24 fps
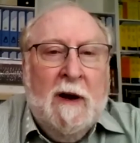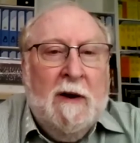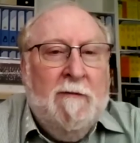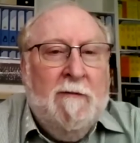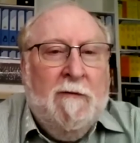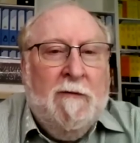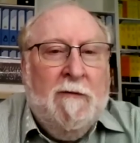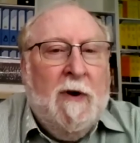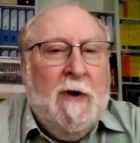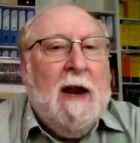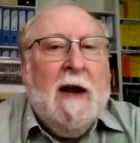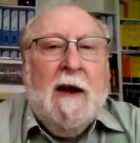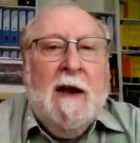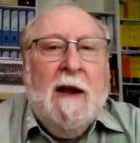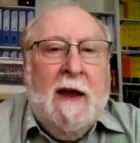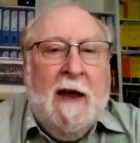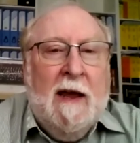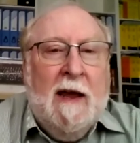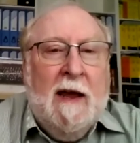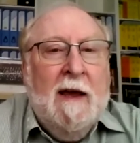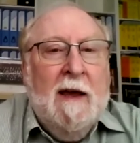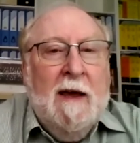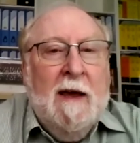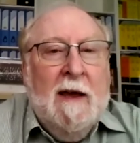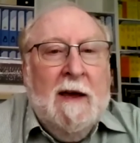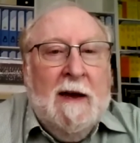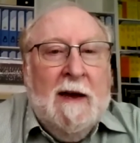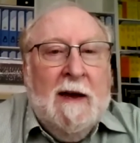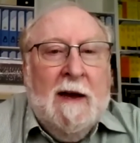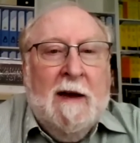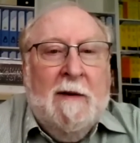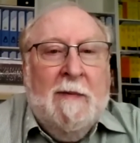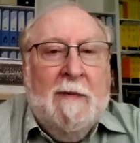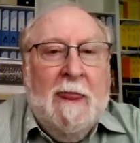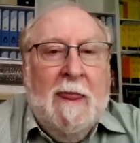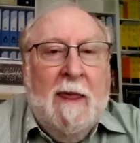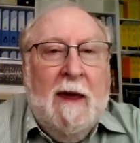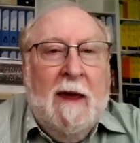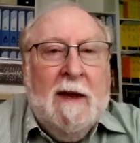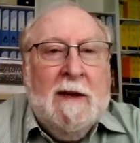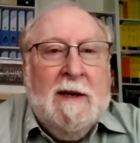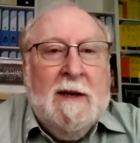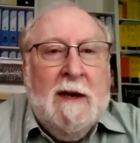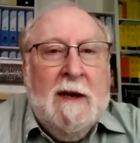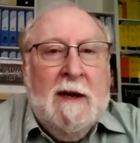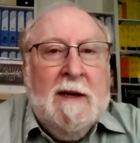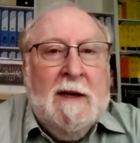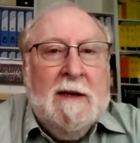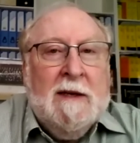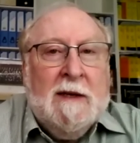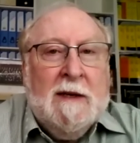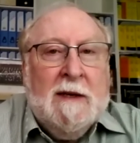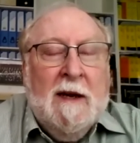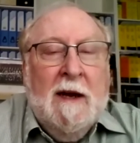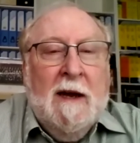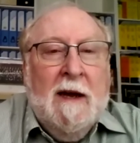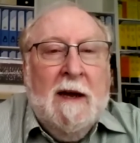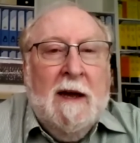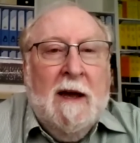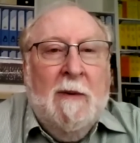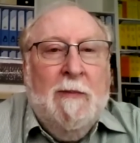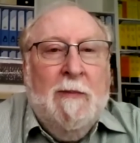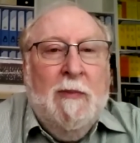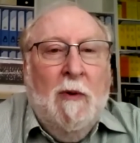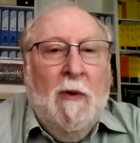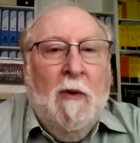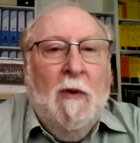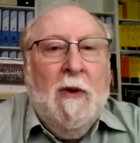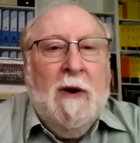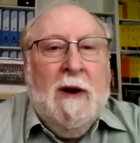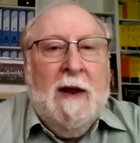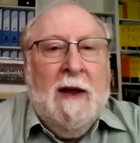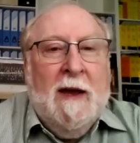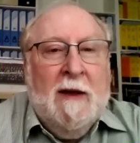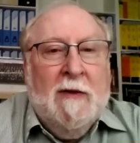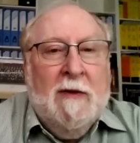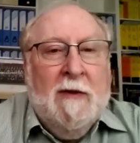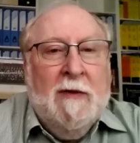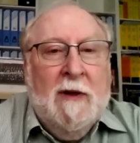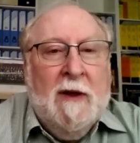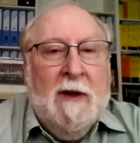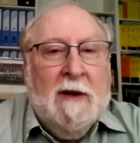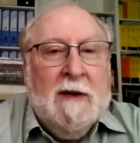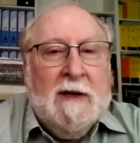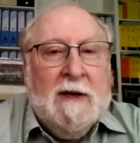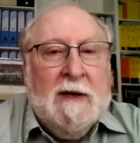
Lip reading: frankly, it is appalling that